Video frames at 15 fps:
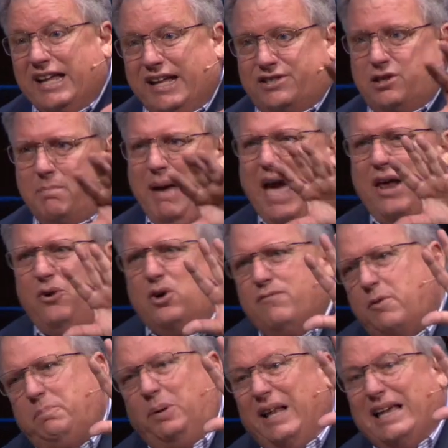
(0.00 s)
It's a matter of a
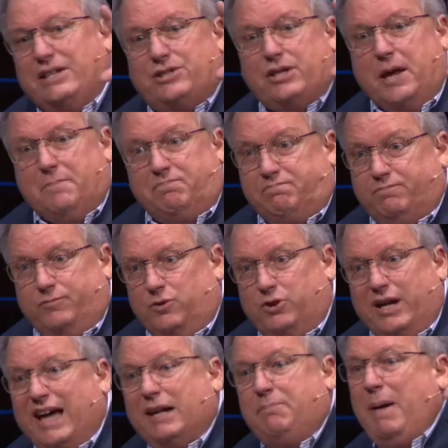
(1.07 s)
place. You
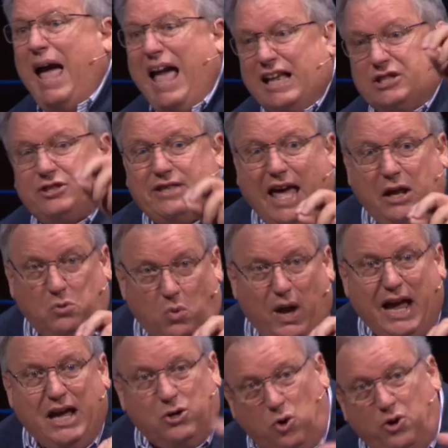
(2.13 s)
got to pass that
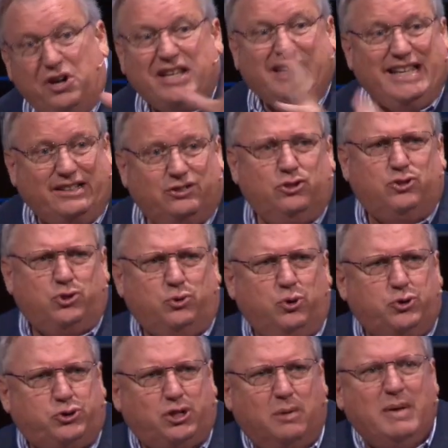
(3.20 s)
way in order to get to
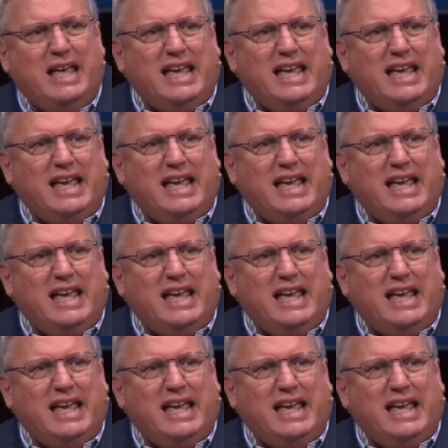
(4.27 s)
Jerusalem.